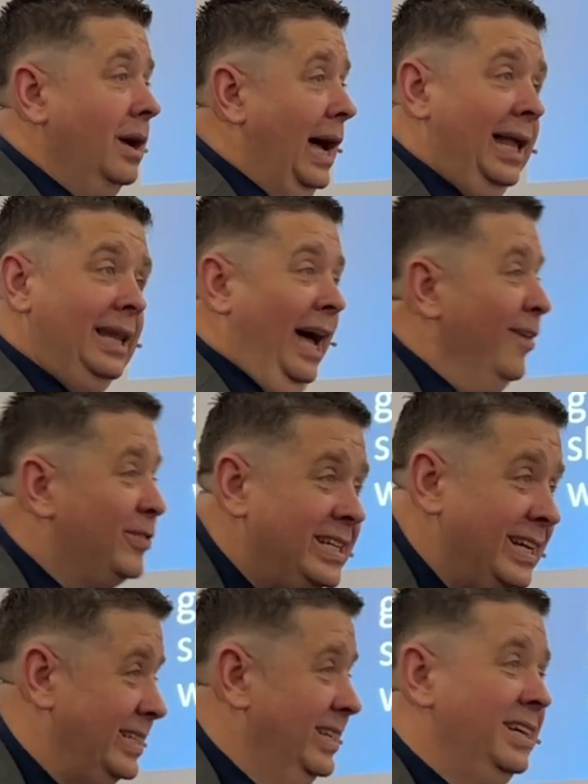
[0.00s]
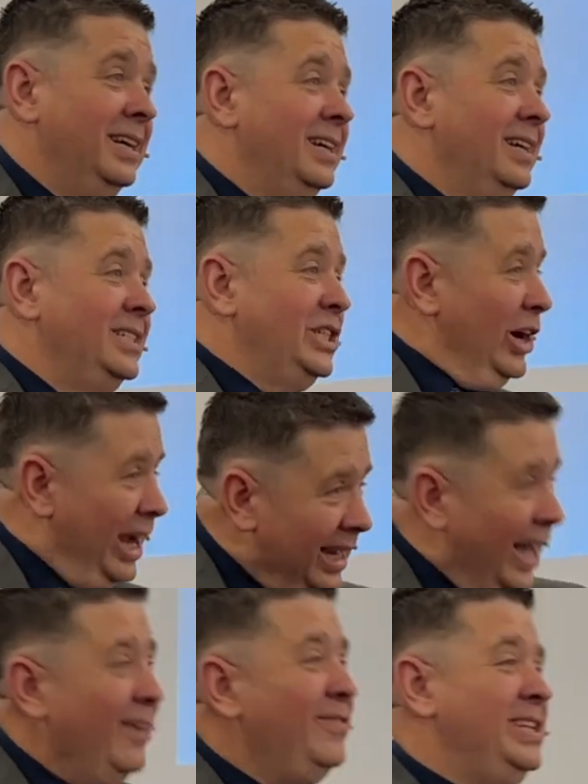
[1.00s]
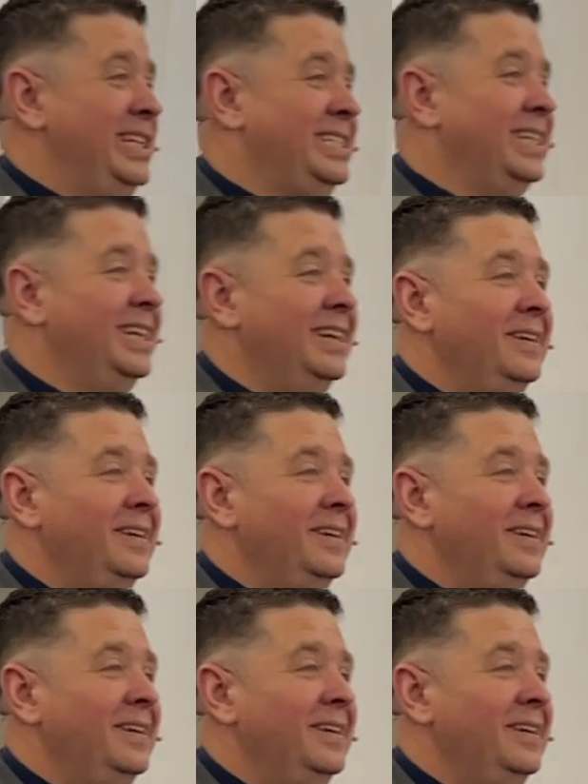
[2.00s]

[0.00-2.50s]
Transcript: I loved it. Jerry, I loved it.